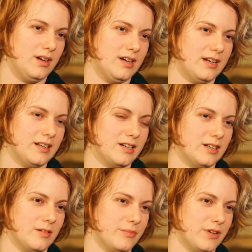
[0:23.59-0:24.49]
It ended
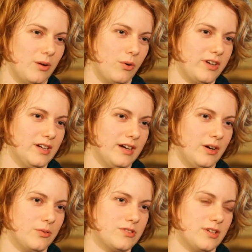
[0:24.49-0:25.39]
up not working
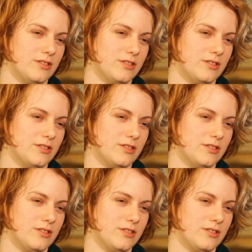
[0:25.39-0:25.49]
out,